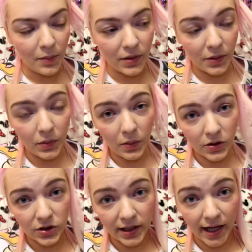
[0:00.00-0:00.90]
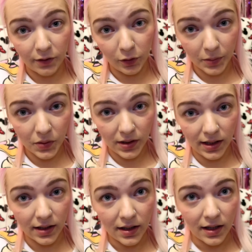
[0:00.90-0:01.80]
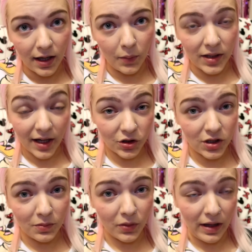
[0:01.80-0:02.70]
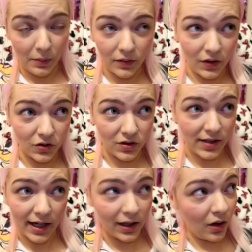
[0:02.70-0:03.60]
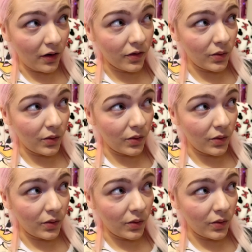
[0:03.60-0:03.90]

But then we watched Collateral Beauty, and we actually didn't put that movie until 10 o'clock,